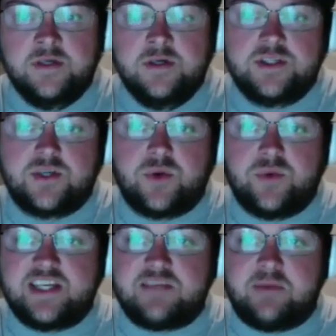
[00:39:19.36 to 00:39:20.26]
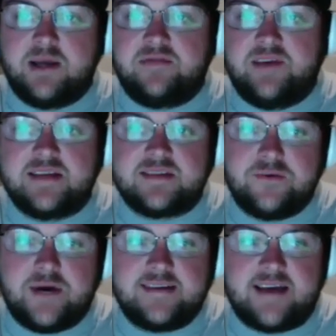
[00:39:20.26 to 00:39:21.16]
So what do we expect
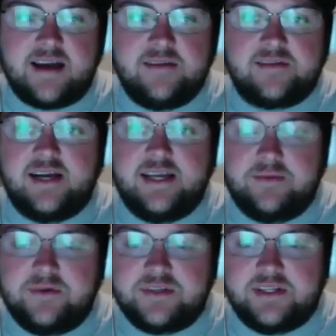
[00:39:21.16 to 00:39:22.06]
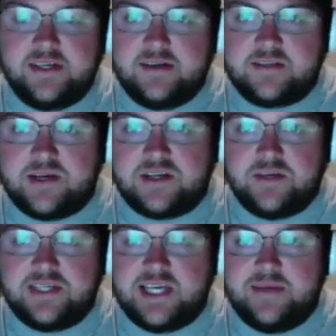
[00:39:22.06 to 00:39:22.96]
fantasy-wise out of Clyde Edwards-Helaire, especially
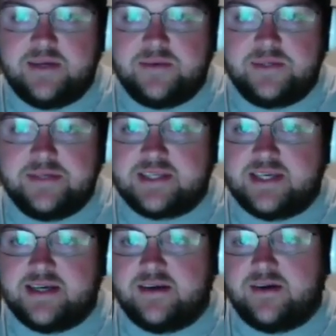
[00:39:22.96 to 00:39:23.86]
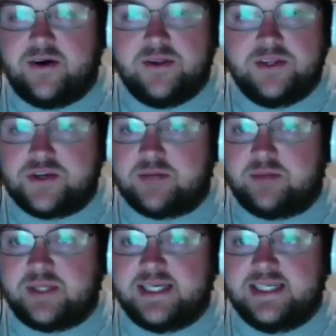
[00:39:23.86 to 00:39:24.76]
with Damian Williams there, all the trick
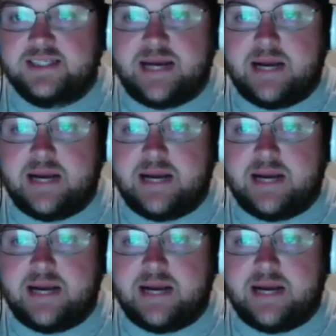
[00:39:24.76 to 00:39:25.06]
plays, Pat